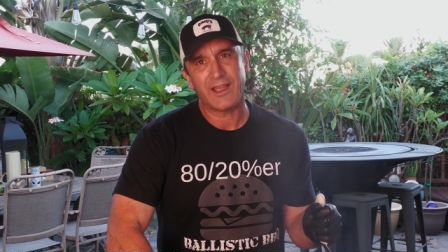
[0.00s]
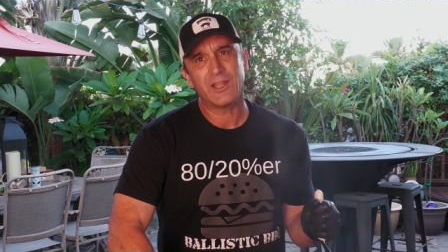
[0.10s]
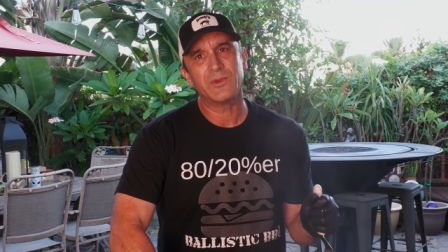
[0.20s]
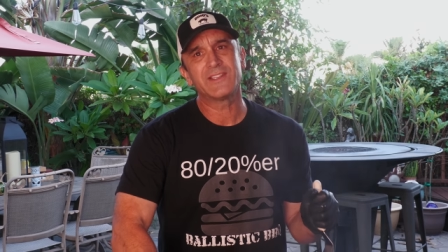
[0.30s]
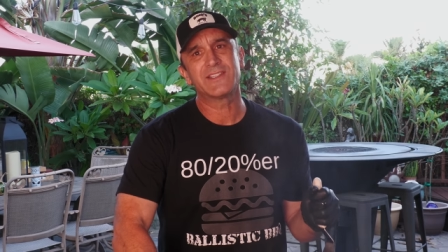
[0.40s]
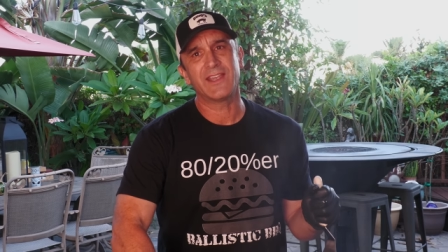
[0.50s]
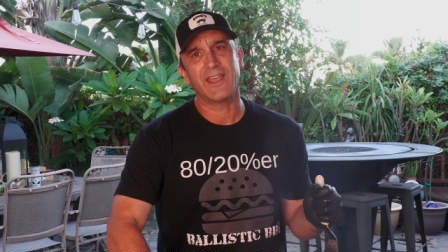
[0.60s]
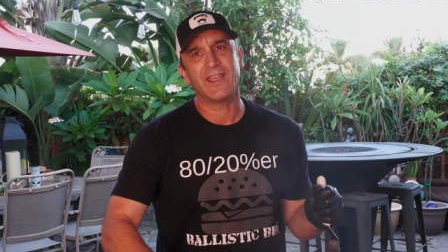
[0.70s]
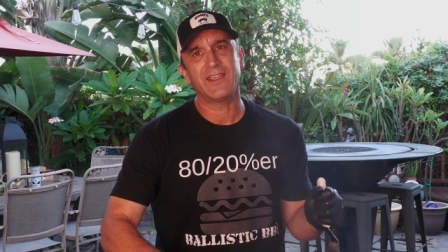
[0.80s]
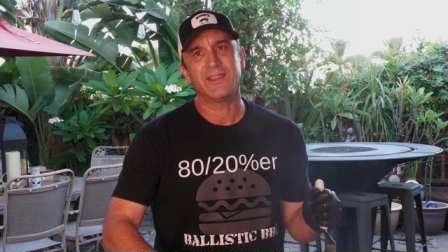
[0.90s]
I always
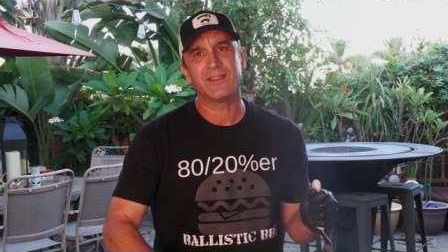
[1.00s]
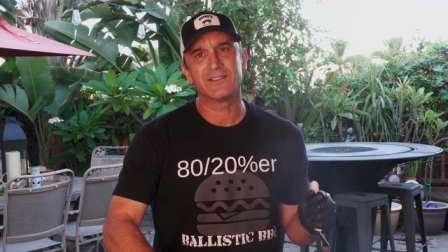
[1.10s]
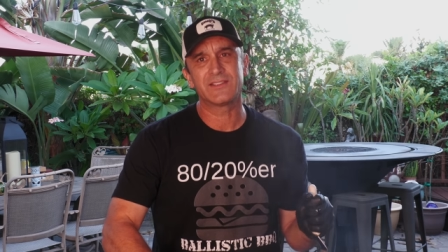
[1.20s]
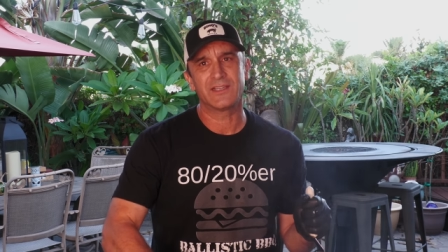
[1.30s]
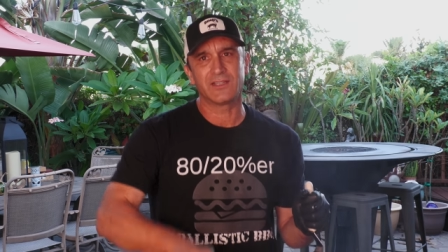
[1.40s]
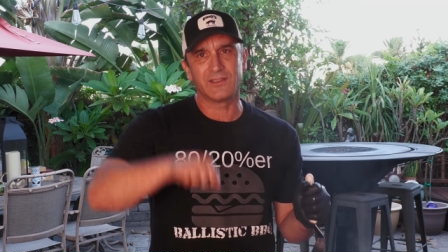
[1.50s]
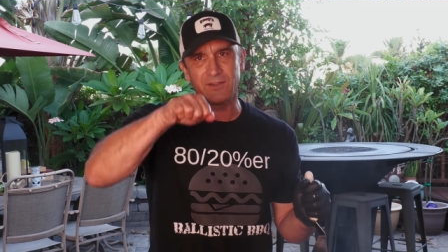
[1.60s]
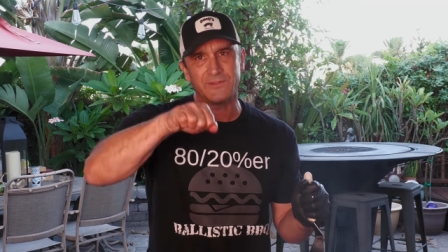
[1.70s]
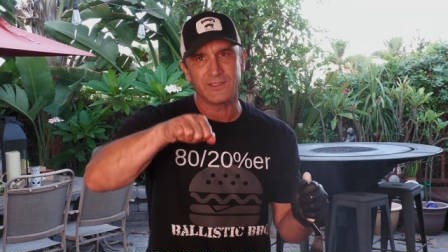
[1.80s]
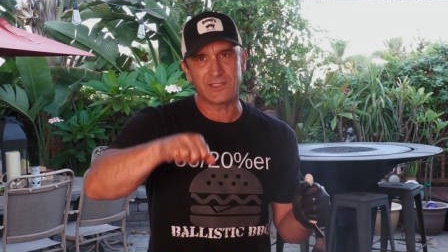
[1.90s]
say, instead of
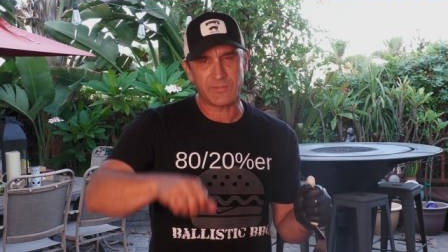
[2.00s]
lifting the